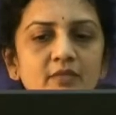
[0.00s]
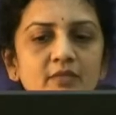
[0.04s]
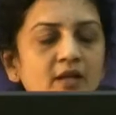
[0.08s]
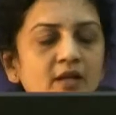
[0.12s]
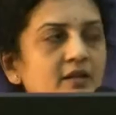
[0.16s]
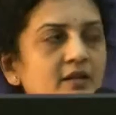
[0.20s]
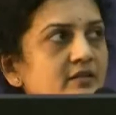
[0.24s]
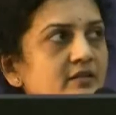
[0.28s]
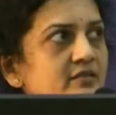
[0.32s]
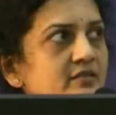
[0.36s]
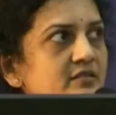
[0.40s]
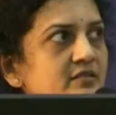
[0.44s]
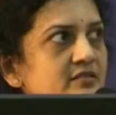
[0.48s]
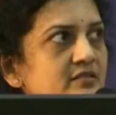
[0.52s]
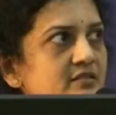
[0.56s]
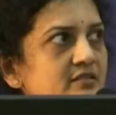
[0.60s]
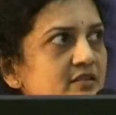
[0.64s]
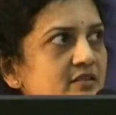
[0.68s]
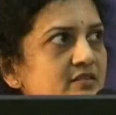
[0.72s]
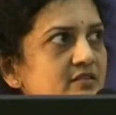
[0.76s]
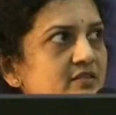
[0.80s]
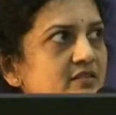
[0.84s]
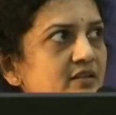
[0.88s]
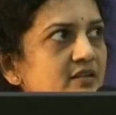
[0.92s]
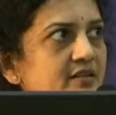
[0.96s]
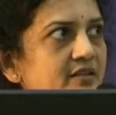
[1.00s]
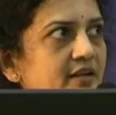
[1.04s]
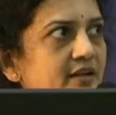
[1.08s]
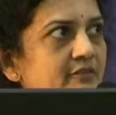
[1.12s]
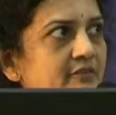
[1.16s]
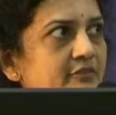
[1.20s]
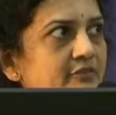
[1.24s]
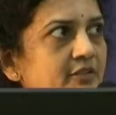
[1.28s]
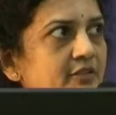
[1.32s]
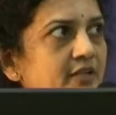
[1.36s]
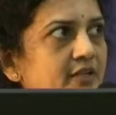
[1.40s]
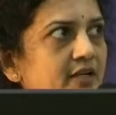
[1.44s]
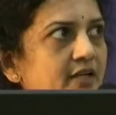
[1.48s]
And this is the result
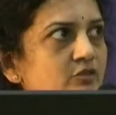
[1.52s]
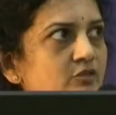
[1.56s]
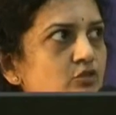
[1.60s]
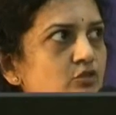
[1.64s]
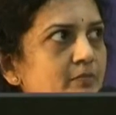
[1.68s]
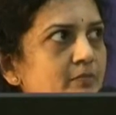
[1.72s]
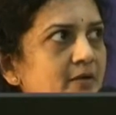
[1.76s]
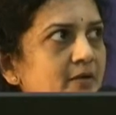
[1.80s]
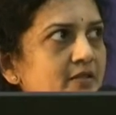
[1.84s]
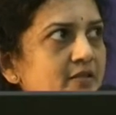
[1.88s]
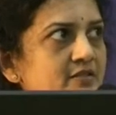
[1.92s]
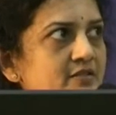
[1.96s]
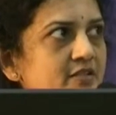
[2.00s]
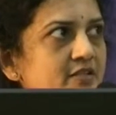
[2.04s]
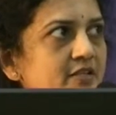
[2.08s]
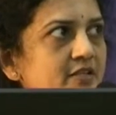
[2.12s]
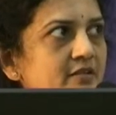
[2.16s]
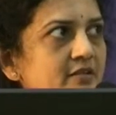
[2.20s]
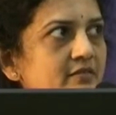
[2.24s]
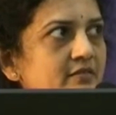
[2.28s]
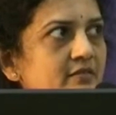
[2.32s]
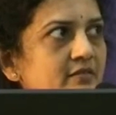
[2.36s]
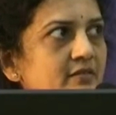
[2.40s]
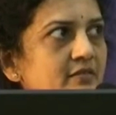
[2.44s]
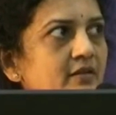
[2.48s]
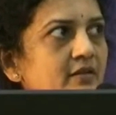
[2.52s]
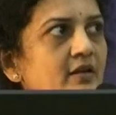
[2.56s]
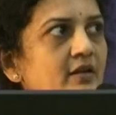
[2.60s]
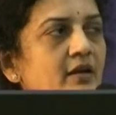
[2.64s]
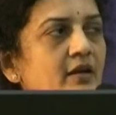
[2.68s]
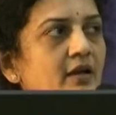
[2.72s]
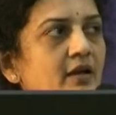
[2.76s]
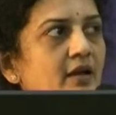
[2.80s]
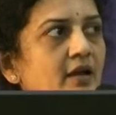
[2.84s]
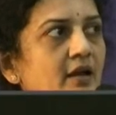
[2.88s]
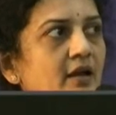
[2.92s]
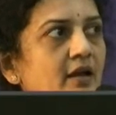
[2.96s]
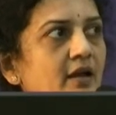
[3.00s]
after the angioplasty.
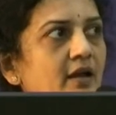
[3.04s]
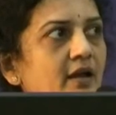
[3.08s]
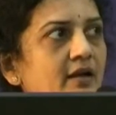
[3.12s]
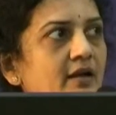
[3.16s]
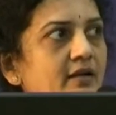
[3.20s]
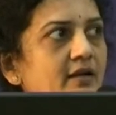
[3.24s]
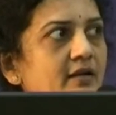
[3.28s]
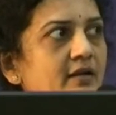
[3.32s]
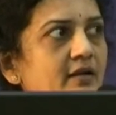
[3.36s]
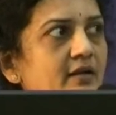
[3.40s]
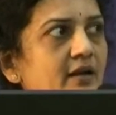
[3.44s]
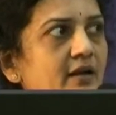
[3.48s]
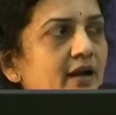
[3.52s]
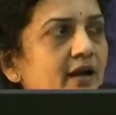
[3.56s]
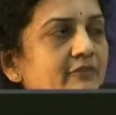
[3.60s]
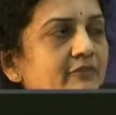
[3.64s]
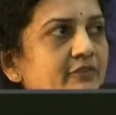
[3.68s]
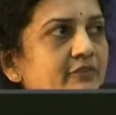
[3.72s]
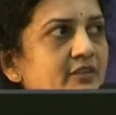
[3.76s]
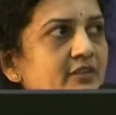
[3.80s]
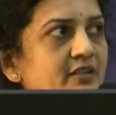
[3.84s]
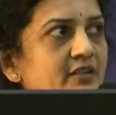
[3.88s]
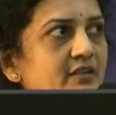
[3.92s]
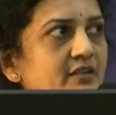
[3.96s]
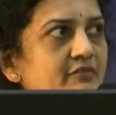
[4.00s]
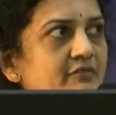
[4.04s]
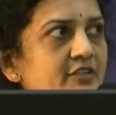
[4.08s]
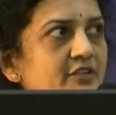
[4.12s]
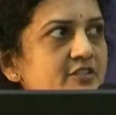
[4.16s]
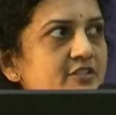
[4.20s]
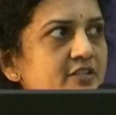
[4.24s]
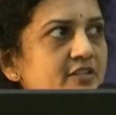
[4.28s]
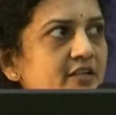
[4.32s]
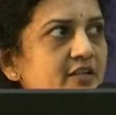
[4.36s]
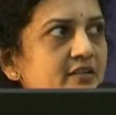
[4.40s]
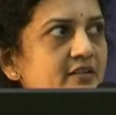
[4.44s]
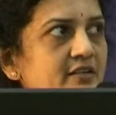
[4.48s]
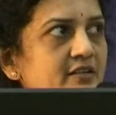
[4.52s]
And after that, we
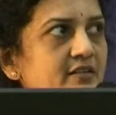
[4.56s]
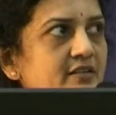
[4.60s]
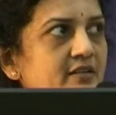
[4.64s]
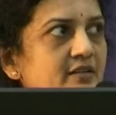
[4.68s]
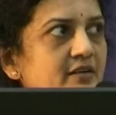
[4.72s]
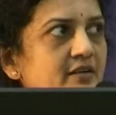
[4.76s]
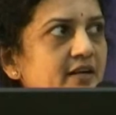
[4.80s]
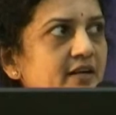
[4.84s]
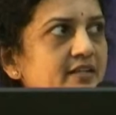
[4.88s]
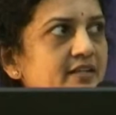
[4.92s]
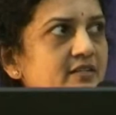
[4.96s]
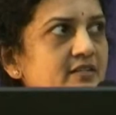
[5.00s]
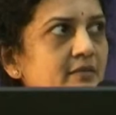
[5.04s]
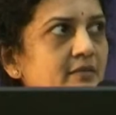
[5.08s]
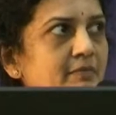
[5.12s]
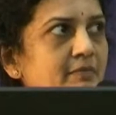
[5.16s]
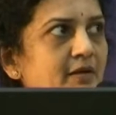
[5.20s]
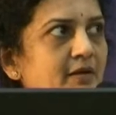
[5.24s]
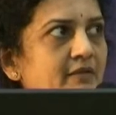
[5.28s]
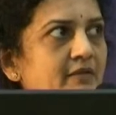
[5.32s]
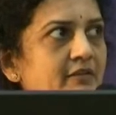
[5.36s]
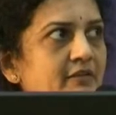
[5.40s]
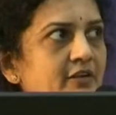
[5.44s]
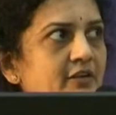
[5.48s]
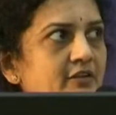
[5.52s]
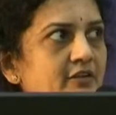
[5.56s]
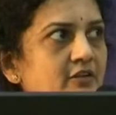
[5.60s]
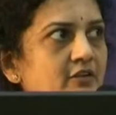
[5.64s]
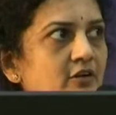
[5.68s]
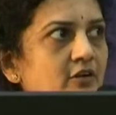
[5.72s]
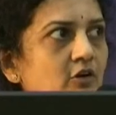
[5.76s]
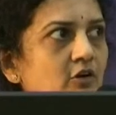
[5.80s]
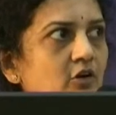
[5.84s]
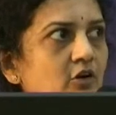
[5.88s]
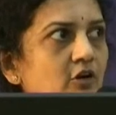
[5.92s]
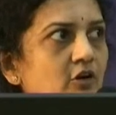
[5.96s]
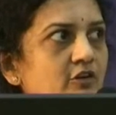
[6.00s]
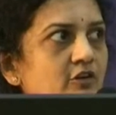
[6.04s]
stented the right subclavian at
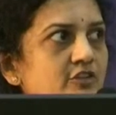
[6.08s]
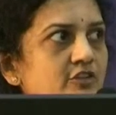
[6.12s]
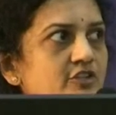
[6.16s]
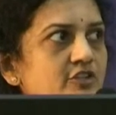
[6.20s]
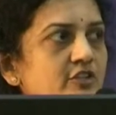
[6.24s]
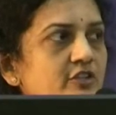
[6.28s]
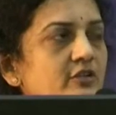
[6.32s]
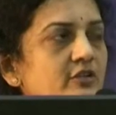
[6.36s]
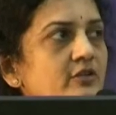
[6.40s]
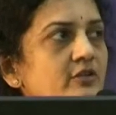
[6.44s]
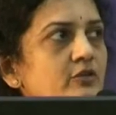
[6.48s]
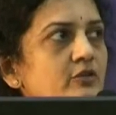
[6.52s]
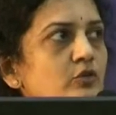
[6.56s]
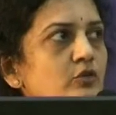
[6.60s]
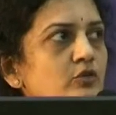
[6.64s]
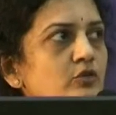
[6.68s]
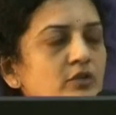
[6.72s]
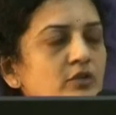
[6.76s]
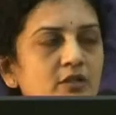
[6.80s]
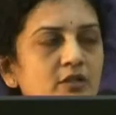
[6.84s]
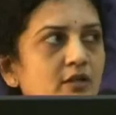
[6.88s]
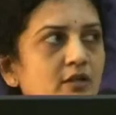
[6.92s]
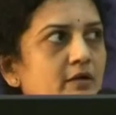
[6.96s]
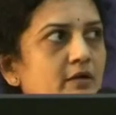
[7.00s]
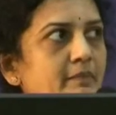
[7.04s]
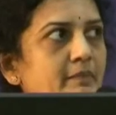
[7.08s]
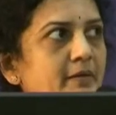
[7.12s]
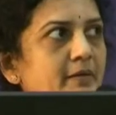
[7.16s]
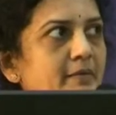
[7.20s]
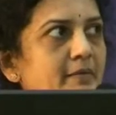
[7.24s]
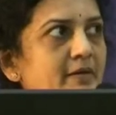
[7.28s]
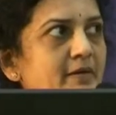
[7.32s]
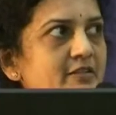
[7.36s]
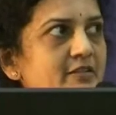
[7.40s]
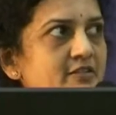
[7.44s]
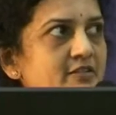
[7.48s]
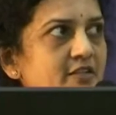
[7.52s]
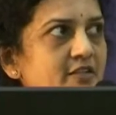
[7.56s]
the origin using a
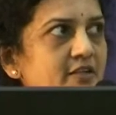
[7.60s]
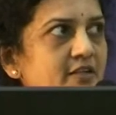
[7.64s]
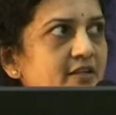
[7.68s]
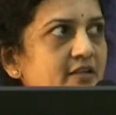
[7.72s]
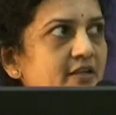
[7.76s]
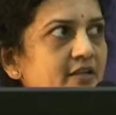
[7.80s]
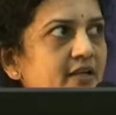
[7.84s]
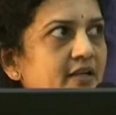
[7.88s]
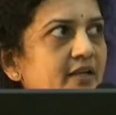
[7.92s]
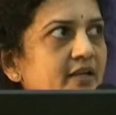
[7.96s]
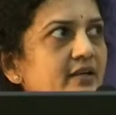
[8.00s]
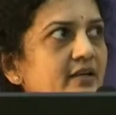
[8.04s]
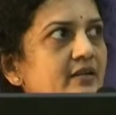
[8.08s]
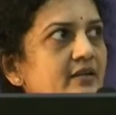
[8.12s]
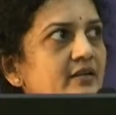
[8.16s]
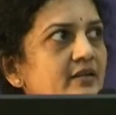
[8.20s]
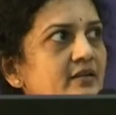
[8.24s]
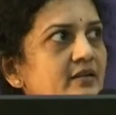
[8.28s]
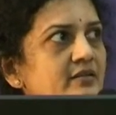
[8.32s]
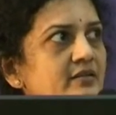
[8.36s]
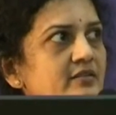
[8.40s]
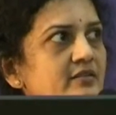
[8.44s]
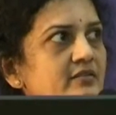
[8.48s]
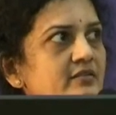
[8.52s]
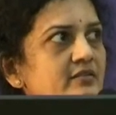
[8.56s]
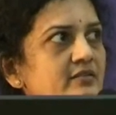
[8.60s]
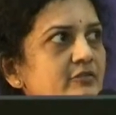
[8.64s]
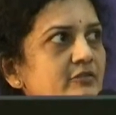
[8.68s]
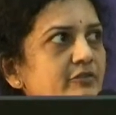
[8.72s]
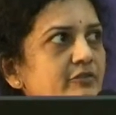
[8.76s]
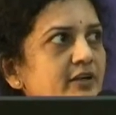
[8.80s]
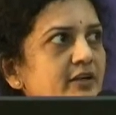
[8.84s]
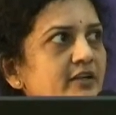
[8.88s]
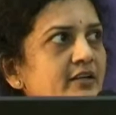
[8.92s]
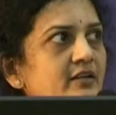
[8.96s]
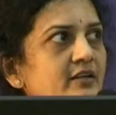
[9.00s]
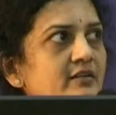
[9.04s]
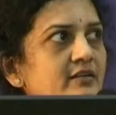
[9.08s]
Palma stent again. This is the
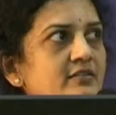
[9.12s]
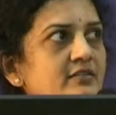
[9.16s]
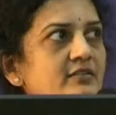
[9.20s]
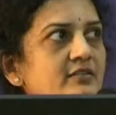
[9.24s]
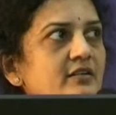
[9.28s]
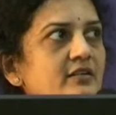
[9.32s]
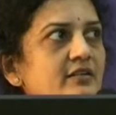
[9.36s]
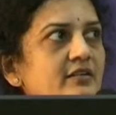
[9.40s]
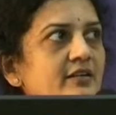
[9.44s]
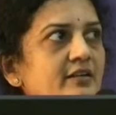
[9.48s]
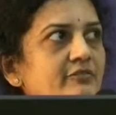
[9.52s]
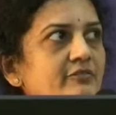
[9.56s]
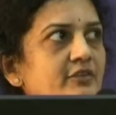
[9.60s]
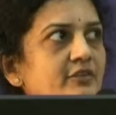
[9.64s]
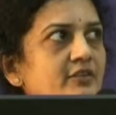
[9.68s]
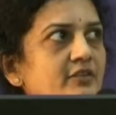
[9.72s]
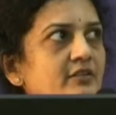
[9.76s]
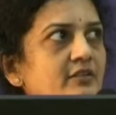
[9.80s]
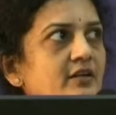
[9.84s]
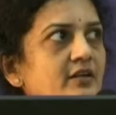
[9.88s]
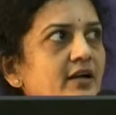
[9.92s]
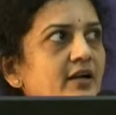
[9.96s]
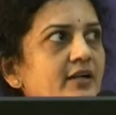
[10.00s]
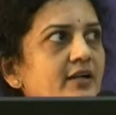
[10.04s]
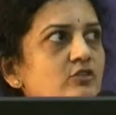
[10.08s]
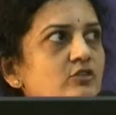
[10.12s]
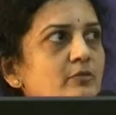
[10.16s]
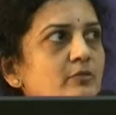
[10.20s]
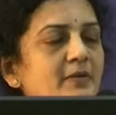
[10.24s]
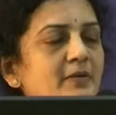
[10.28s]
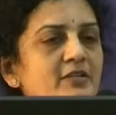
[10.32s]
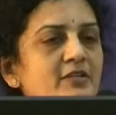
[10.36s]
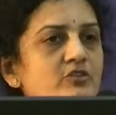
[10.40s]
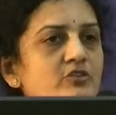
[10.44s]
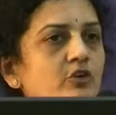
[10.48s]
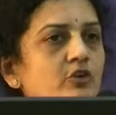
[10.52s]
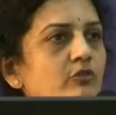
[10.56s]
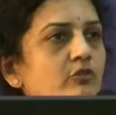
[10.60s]
final result after the
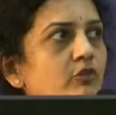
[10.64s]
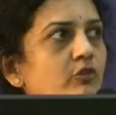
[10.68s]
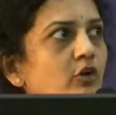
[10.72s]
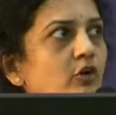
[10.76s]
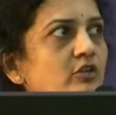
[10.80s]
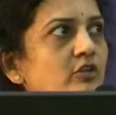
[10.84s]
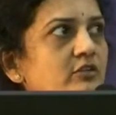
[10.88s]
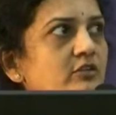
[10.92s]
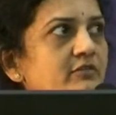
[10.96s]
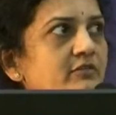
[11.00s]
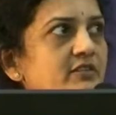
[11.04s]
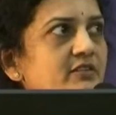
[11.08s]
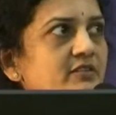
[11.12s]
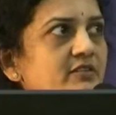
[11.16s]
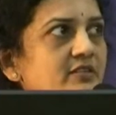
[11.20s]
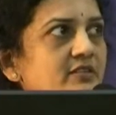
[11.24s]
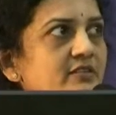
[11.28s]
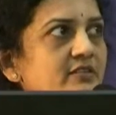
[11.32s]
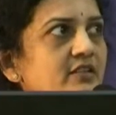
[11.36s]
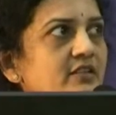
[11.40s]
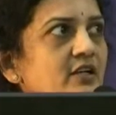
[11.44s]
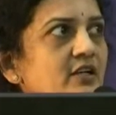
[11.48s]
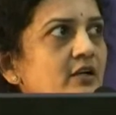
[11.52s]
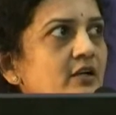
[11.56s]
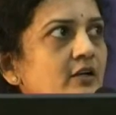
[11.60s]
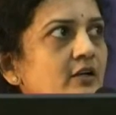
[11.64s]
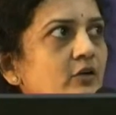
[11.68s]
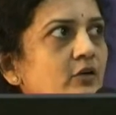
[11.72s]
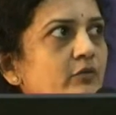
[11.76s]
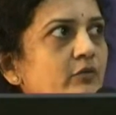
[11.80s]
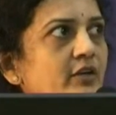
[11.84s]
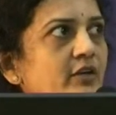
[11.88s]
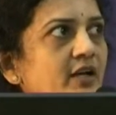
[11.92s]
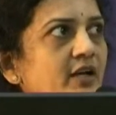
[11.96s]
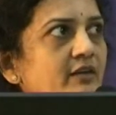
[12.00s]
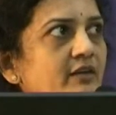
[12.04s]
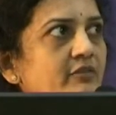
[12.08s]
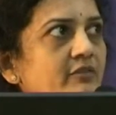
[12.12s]
angioplasty of all the vessels. Now
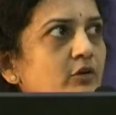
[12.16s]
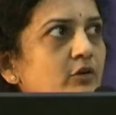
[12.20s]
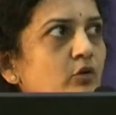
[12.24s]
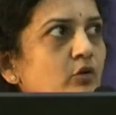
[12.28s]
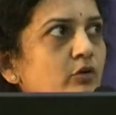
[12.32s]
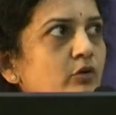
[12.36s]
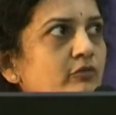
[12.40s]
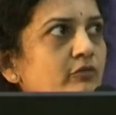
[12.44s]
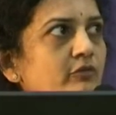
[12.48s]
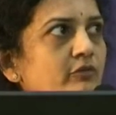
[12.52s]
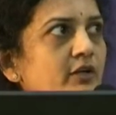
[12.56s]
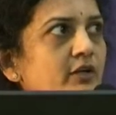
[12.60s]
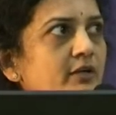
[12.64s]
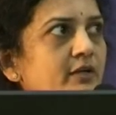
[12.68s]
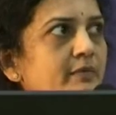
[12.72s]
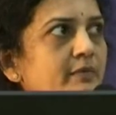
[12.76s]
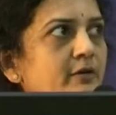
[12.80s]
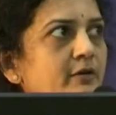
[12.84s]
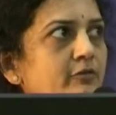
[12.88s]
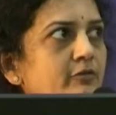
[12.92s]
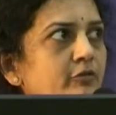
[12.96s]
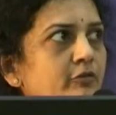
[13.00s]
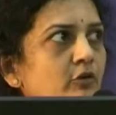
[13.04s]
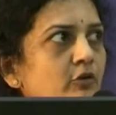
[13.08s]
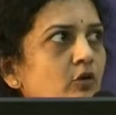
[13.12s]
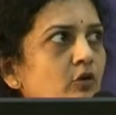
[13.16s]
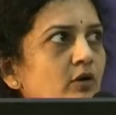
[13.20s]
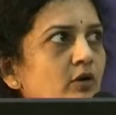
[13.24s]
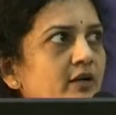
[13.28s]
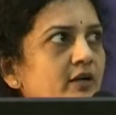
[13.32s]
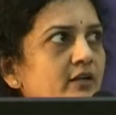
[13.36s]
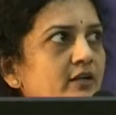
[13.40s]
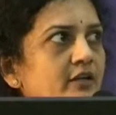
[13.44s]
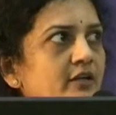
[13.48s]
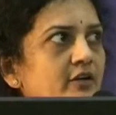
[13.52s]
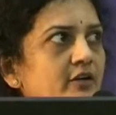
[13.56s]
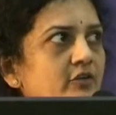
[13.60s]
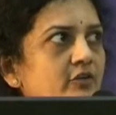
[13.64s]
we have a good vertebral flow
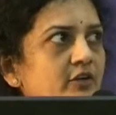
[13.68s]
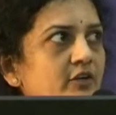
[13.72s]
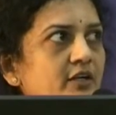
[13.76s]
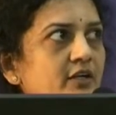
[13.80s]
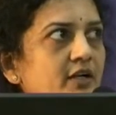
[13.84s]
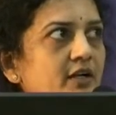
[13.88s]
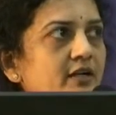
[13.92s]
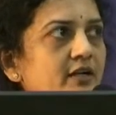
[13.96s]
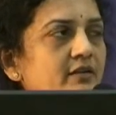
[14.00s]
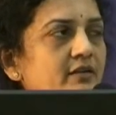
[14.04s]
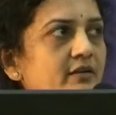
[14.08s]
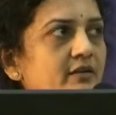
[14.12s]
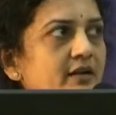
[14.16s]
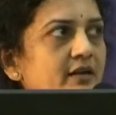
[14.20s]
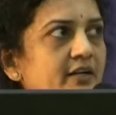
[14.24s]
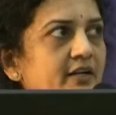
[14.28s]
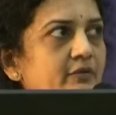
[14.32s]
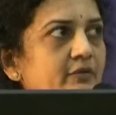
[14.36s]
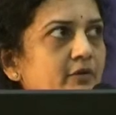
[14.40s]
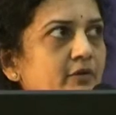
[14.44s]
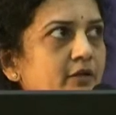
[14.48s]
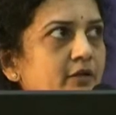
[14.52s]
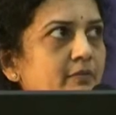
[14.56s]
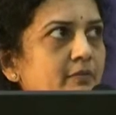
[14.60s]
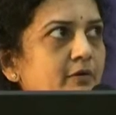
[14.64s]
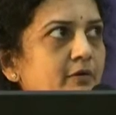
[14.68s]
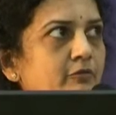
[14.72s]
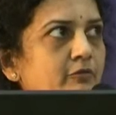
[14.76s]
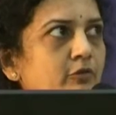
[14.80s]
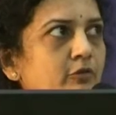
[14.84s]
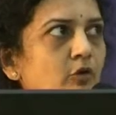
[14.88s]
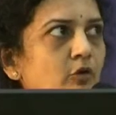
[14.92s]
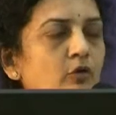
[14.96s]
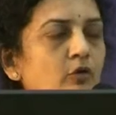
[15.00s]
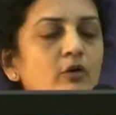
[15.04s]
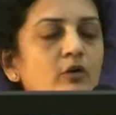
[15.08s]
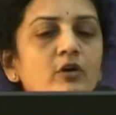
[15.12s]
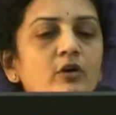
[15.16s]
and carotid and the right vertebral
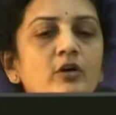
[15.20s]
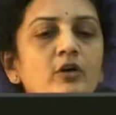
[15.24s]
flow.